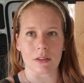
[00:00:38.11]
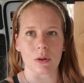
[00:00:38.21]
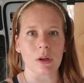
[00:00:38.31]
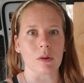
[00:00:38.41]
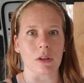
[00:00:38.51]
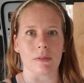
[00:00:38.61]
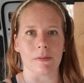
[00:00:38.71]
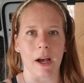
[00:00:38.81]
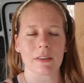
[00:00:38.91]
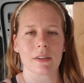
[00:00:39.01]
It's going really
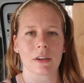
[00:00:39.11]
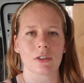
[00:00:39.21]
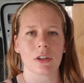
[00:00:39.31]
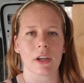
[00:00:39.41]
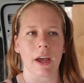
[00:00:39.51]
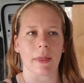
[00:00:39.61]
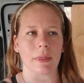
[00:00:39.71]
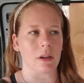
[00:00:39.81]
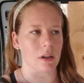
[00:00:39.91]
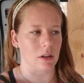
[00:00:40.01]
fast actually,
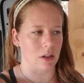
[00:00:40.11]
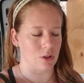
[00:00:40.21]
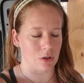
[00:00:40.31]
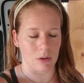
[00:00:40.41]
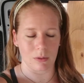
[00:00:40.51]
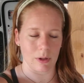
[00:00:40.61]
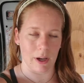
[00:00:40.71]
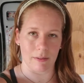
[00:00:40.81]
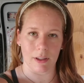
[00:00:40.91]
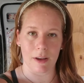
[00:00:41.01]
and then let you know what we
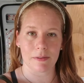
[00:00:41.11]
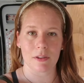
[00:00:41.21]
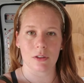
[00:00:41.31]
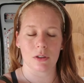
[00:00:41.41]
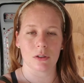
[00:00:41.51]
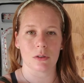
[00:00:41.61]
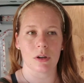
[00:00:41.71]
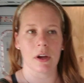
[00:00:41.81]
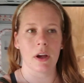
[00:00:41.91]
have left to do.